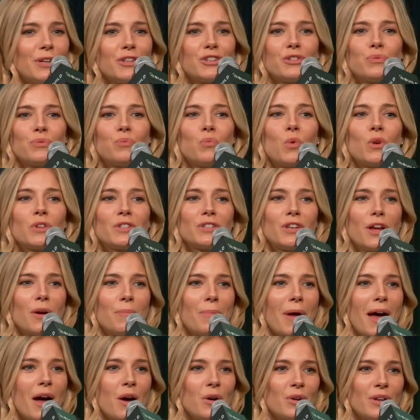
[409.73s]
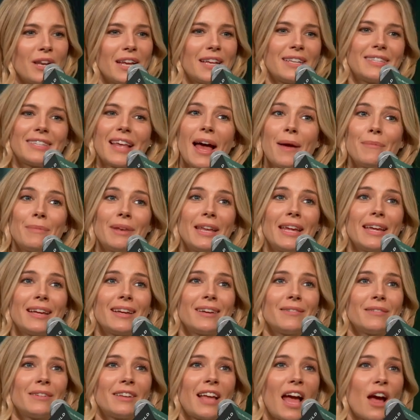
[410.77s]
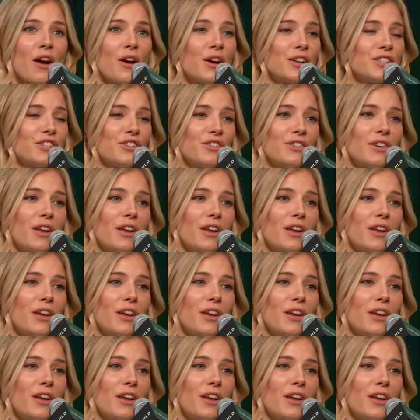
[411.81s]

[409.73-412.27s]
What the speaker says: and it just wasn't about examining character.